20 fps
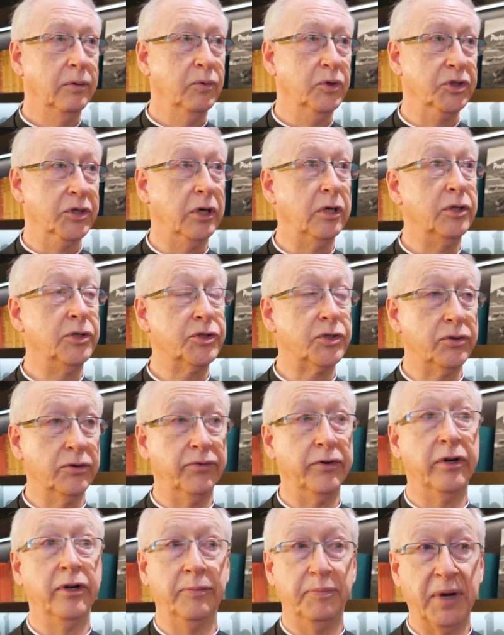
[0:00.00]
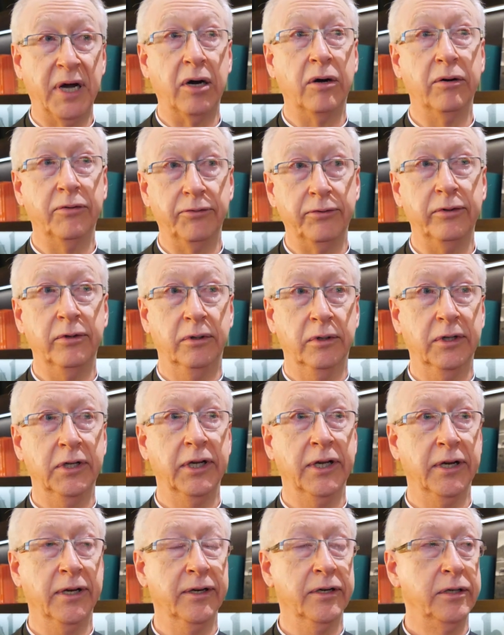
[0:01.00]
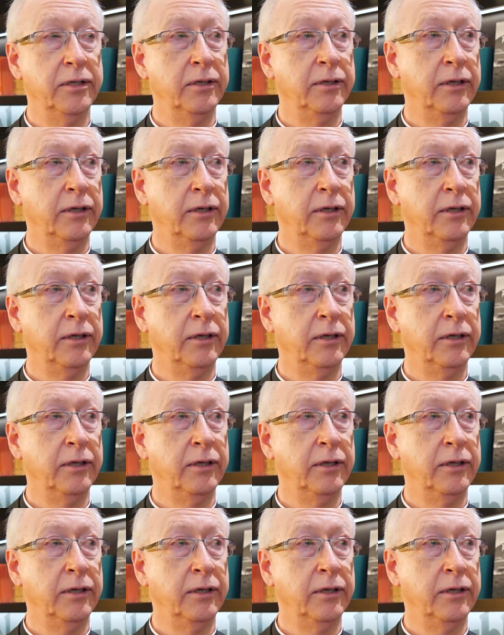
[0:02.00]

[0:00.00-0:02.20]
was also very powerful and